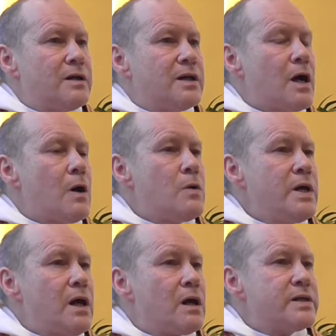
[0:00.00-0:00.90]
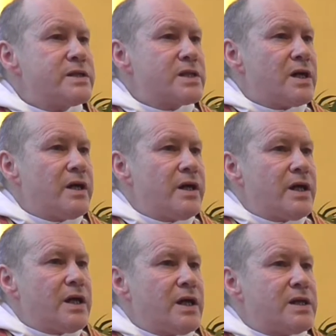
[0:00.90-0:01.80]
The only answer
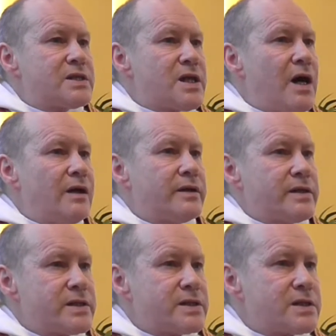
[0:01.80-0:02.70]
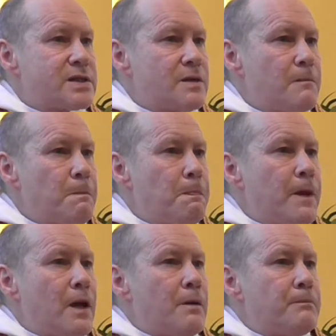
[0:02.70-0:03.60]
is silence.
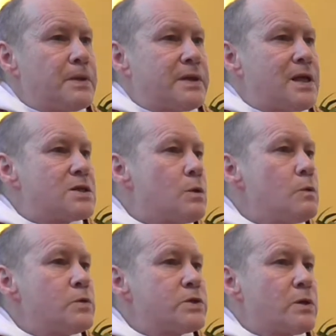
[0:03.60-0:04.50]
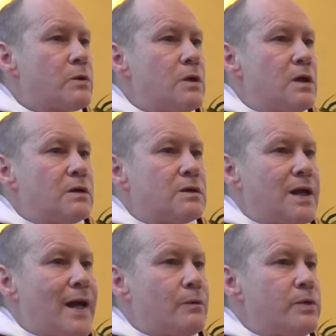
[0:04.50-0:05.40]
But there is also the
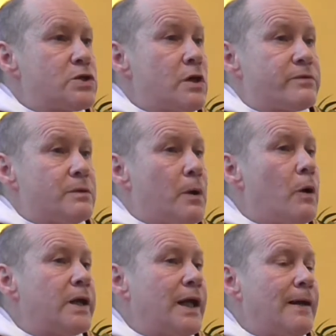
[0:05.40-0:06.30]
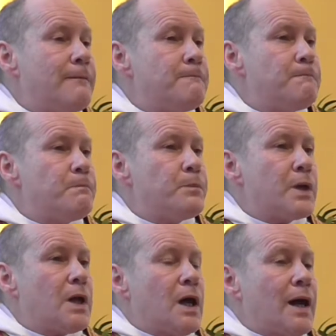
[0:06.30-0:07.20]
language of the body.
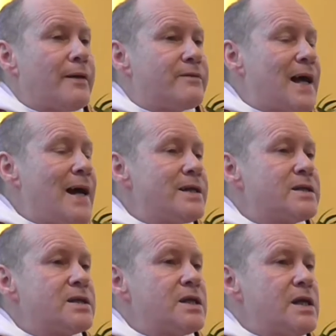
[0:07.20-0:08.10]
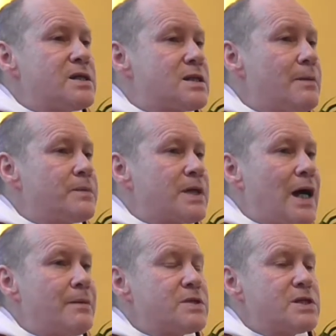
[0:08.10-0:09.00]
And that
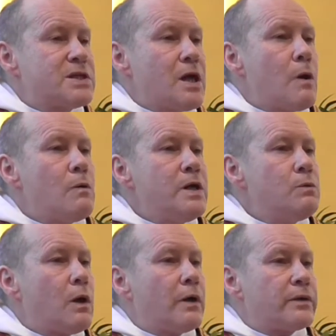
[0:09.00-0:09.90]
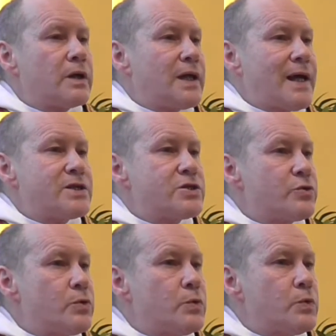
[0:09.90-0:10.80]
sometimes is the only one that gets
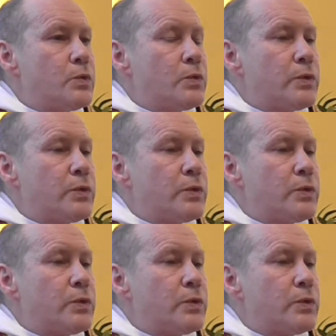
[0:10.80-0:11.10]
through.